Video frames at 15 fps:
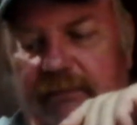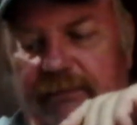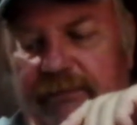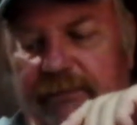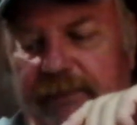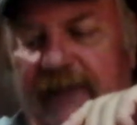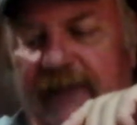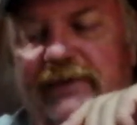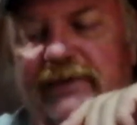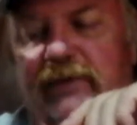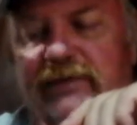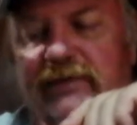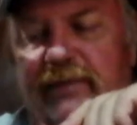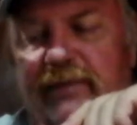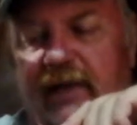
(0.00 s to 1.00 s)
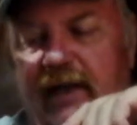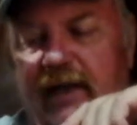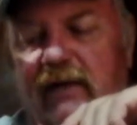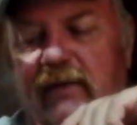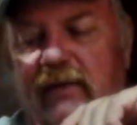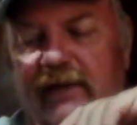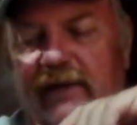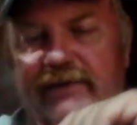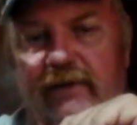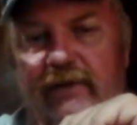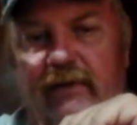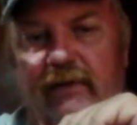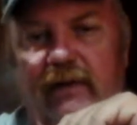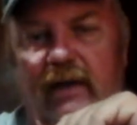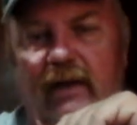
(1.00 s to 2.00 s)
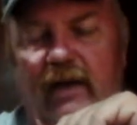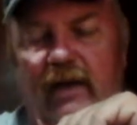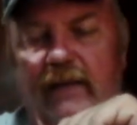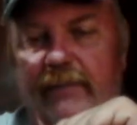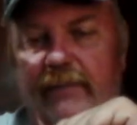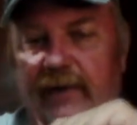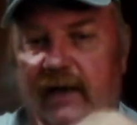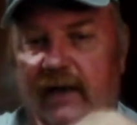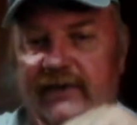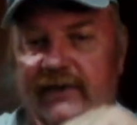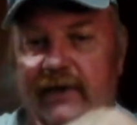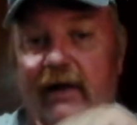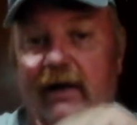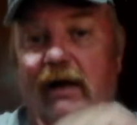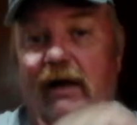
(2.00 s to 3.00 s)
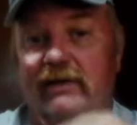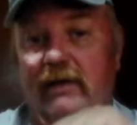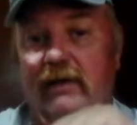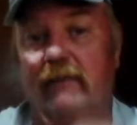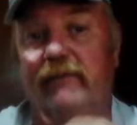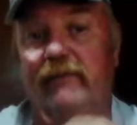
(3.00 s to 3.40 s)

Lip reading: pesos per kilo. That's your production cost on